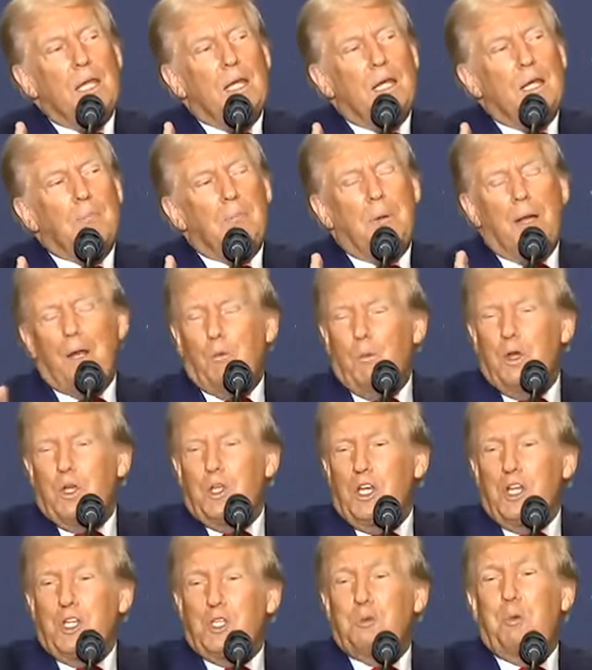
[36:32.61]
But we
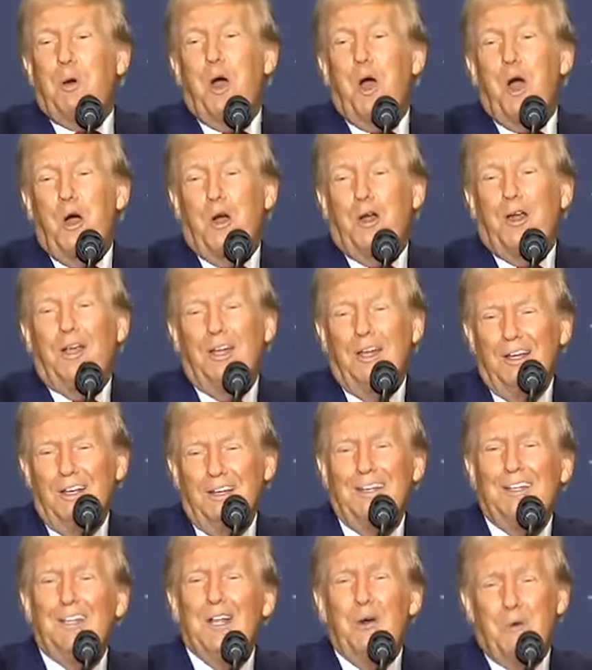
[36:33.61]
just spoke.
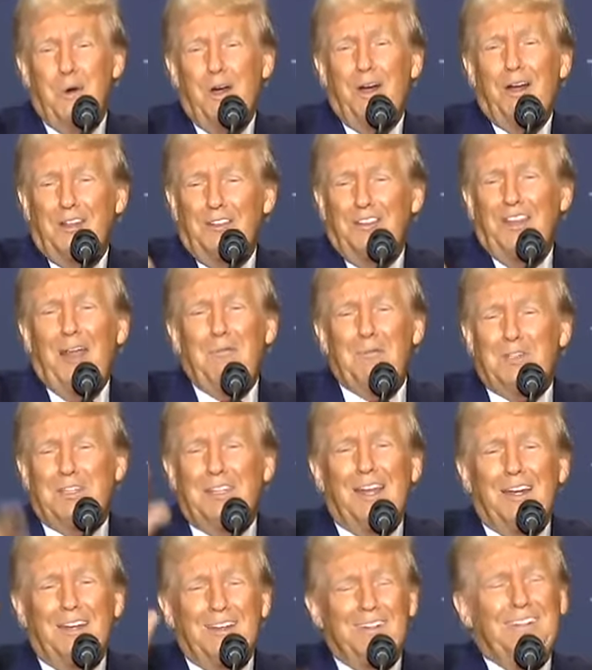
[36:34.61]
Don't worry, same
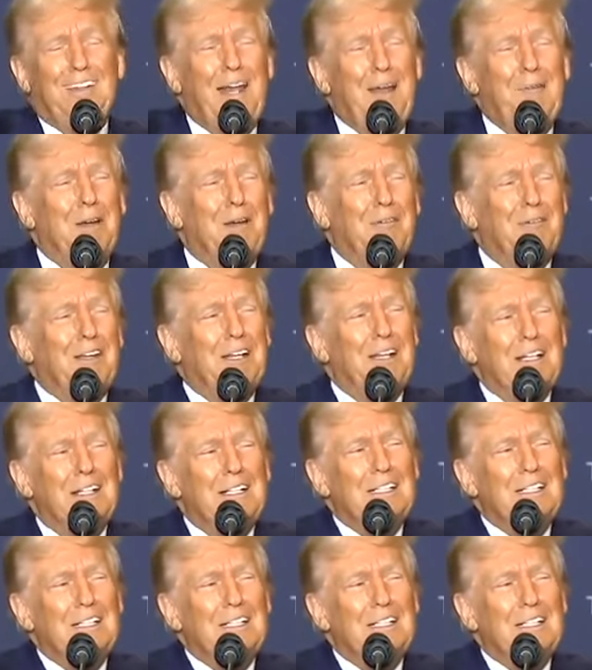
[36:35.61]
state, same everything.